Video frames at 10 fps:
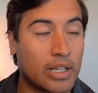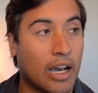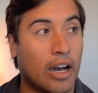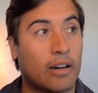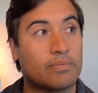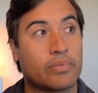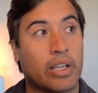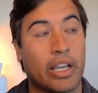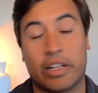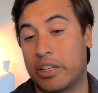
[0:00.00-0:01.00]

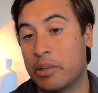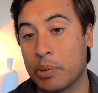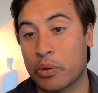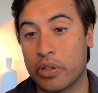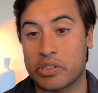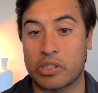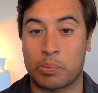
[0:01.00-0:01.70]
and are hypocrites, it's